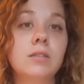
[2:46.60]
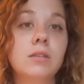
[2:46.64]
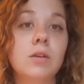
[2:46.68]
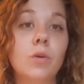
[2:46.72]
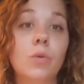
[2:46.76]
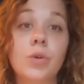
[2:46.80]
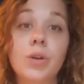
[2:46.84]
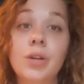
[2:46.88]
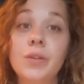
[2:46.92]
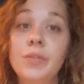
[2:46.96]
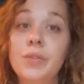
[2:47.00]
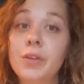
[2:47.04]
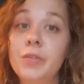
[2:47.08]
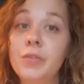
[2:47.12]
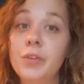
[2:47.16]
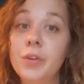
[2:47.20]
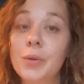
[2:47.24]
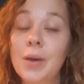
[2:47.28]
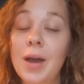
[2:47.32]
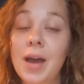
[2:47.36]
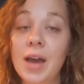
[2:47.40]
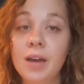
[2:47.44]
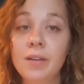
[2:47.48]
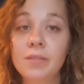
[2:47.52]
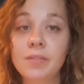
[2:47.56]
or even if
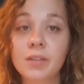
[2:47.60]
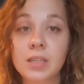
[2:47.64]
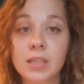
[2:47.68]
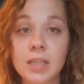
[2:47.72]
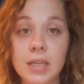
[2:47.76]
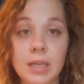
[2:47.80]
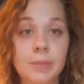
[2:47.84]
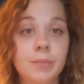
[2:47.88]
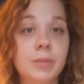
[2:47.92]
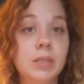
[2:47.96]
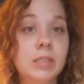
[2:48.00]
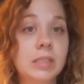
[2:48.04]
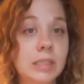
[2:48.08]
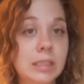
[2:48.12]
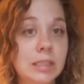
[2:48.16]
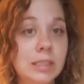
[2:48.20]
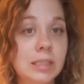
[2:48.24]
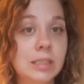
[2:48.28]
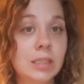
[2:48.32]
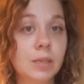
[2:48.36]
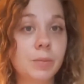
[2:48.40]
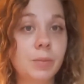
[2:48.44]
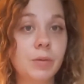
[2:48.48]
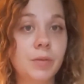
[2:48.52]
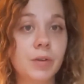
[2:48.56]
you have the name, this can
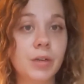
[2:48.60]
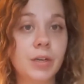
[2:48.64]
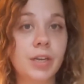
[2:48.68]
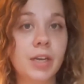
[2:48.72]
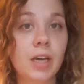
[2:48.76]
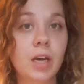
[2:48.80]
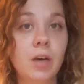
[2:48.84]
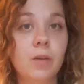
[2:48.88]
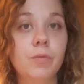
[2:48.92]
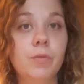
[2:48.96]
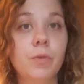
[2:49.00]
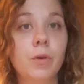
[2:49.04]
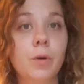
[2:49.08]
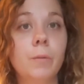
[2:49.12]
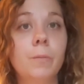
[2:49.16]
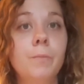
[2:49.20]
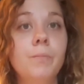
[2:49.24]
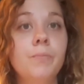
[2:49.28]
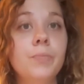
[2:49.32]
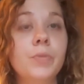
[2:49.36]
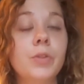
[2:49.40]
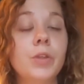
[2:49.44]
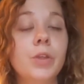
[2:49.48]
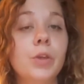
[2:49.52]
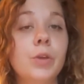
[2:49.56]
still be very helpful.
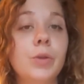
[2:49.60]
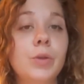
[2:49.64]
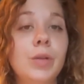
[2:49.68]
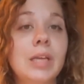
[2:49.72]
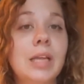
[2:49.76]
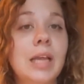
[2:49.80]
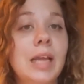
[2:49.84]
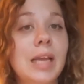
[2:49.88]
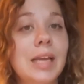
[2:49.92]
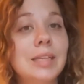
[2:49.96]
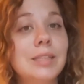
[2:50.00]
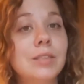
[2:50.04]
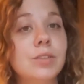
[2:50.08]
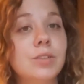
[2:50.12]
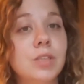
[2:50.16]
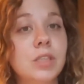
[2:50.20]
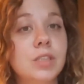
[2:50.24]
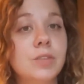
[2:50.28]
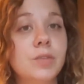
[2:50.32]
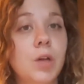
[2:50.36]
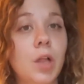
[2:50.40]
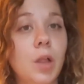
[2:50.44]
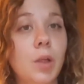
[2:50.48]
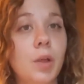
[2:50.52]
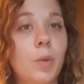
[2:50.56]
You need to answer
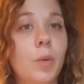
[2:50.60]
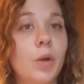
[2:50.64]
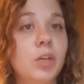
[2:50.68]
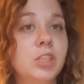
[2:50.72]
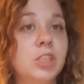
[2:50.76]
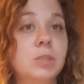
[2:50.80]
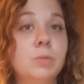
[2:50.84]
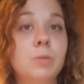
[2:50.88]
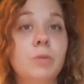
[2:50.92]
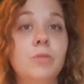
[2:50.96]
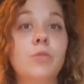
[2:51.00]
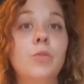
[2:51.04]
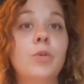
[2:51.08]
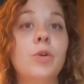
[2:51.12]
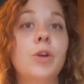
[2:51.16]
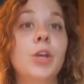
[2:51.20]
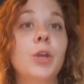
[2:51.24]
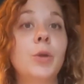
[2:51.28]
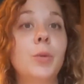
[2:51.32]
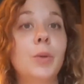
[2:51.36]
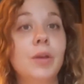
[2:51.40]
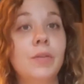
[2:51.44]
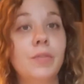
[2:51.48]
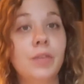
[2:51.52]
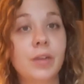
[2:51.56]
these following questions before
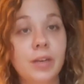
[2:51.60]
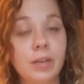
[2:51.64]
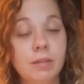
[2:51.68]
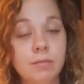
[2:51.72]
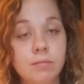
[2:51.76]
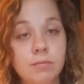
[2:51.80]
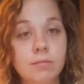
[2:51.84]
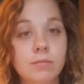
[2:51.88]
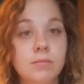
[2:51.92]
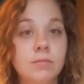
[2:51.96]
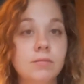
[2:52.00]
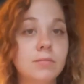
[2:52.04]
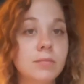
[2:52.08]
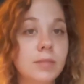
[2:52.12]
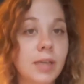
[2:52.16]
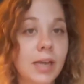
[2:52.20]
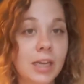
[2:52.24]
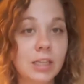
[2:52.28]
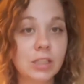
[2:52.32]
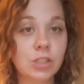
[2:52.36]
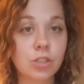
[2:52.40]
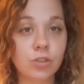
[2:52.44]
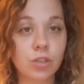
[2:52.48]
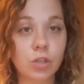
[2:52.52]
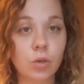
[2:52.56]
you even
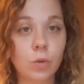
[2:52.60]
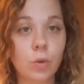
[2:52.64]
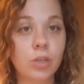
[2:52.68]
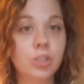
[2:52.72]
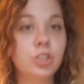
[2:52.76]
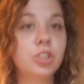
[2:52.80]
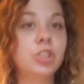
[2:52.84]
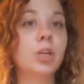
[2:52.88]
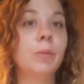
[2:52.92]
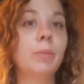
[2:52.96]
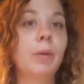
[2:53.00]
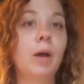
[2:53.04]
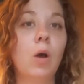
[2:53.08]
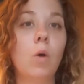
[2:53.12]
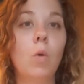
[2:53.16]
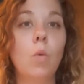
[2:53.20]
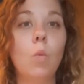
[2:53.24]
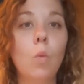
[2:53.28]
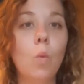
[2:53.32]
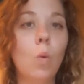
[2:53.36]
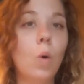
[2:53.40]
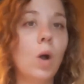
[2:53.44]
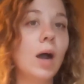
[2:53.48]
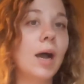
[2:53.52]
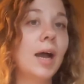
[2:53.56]
answer the question about
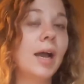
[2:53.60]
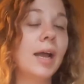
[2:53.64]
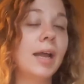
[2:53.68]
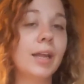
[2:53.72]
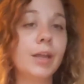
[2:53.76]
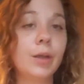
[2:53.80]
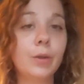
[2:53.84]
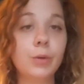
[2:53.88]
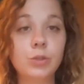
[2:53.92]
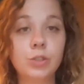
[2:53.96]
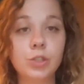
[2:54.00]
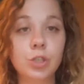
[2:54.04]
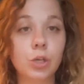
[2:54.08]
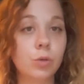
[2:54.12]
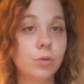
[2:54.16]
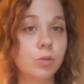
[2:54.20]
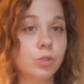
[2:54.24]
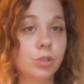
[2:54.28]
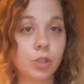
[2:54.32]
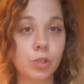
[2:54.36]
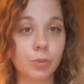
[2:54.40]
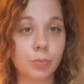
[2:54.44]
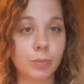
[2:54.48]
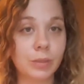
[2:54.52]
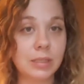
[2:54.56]
why you
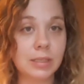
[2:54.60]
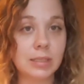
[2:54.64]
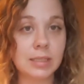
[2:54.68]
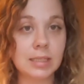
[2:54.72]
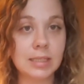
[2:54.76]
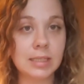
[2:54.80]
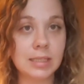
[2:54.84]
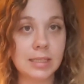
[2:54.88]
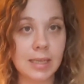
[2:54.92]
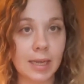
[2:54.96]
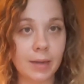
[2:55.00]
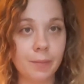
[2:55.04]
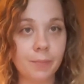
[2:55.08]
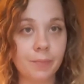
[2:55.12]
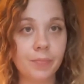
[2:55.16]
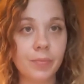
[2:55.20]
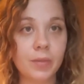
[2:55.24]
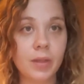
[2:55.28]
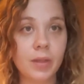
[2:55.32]
chose your business name.